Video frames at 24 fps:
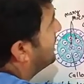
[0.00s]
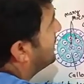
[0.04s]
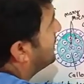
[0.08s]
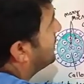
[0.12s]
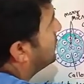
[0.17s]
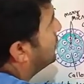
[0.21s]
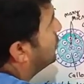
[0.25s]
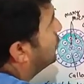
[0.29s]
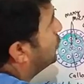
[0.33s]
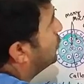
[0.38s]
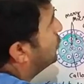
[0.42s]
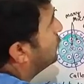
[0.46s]

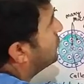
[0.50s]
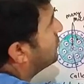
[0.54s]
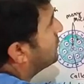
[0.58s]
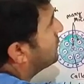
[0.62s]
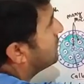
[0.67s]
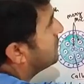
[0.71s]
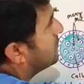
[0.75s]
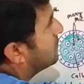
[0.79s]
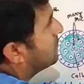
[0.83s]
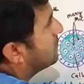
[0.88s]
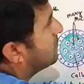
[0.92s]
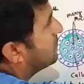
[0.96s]
those
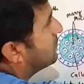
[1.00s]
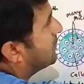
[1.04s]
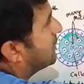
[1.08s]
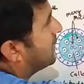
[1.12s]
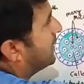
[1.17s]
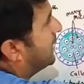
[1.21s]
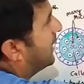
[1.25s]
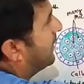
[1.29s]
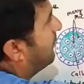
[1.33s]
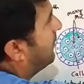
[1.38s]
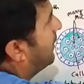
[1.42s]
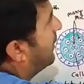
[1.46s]

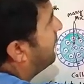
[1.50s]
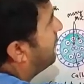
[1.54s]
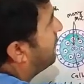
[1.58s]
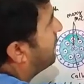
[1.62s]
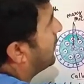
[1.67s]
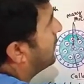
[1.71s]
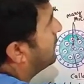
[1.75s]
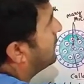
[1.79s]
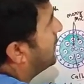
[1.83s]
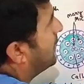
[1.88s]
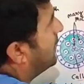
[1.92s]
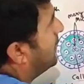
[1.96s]
develop
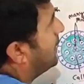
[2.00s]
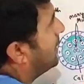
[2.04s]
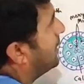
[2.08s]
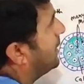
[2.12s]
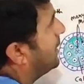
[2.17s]
from the